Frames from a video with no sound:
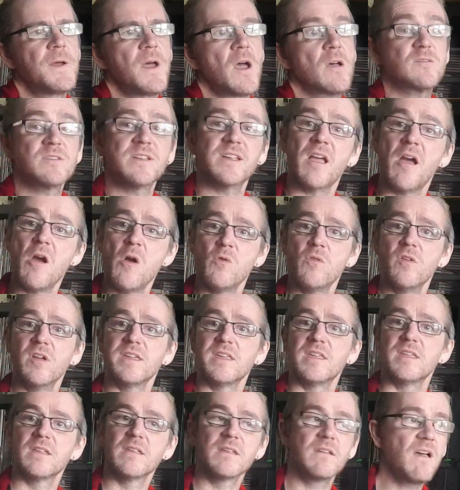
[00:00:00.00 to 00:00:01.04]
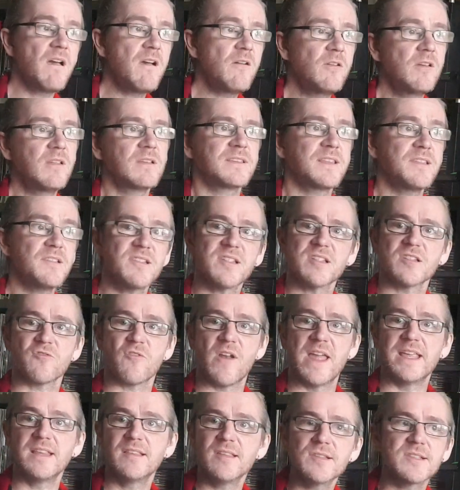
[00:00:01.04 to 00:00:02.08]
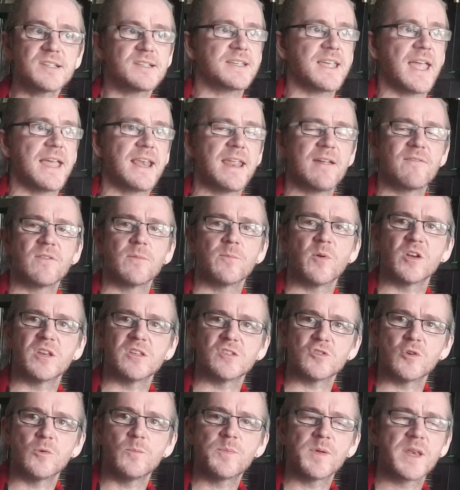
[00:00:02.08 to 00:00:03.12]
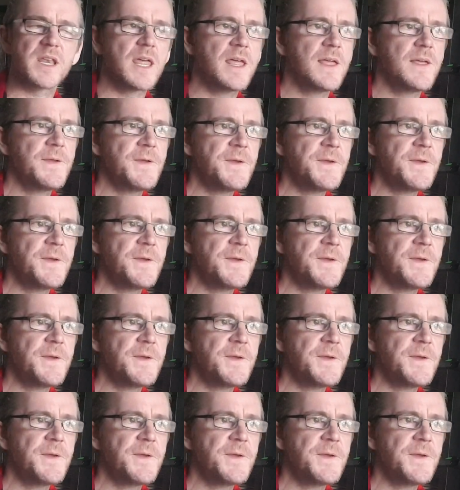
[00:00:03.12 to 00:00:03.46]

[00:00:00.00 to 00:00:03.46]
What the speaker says: I was like, all right, look, this is great. This is getting everybody jumping,